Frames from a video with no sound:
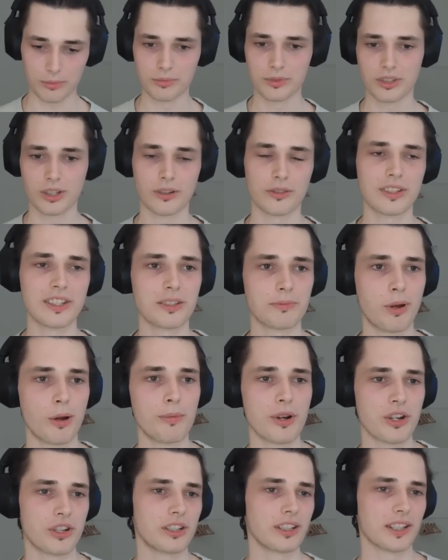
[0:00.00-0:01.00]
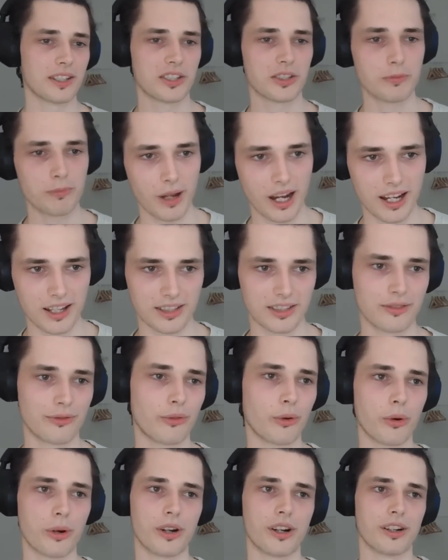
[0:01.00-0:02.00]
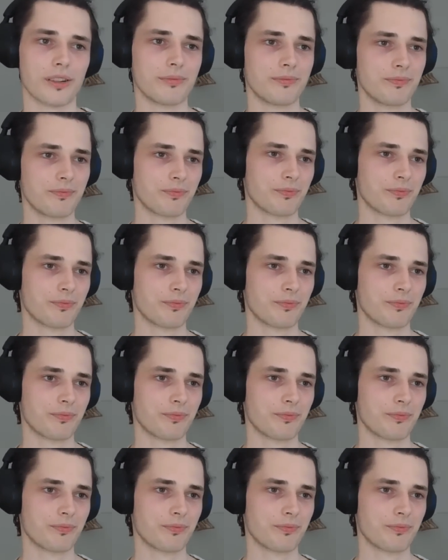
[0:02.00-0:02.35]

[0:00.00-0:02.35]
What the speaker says: sort of this permissionless space for